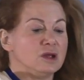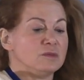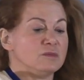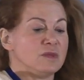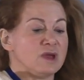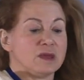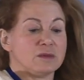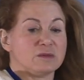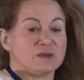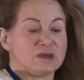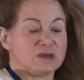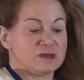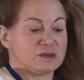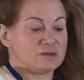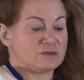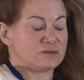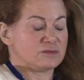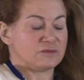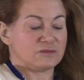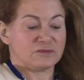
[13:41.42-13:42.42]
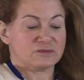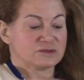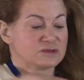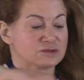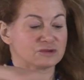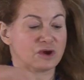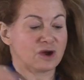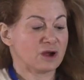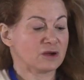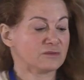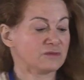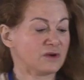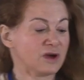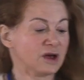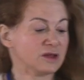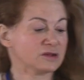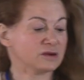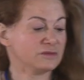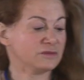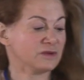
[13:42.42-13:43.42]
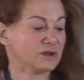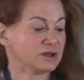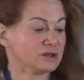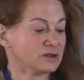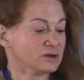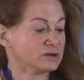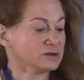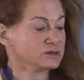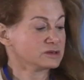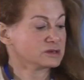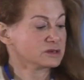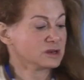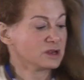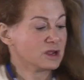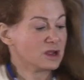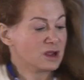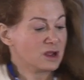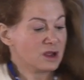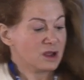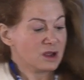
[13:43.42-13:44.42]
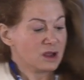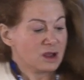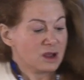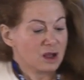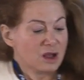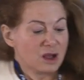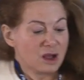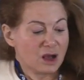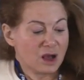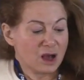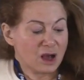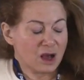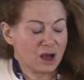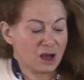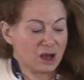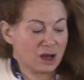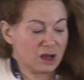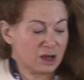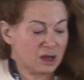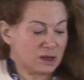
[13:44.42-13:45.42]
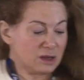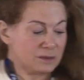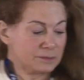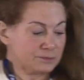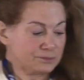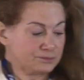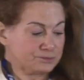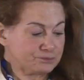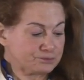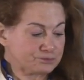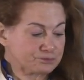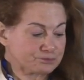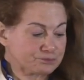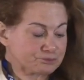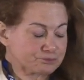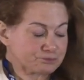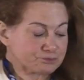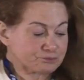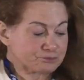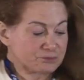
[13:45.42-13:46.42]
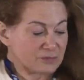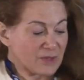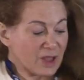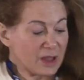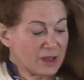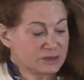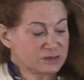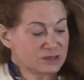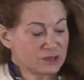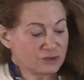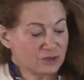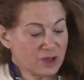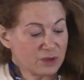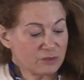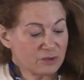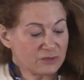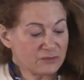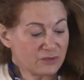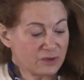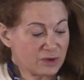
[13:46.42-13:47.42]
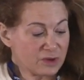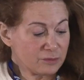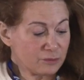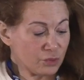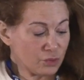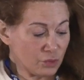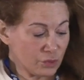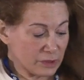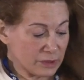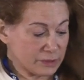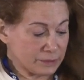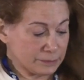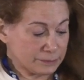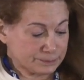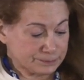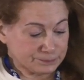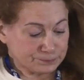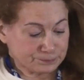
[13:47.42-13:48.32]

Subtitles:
maybe strong father figures. And so they were very bored.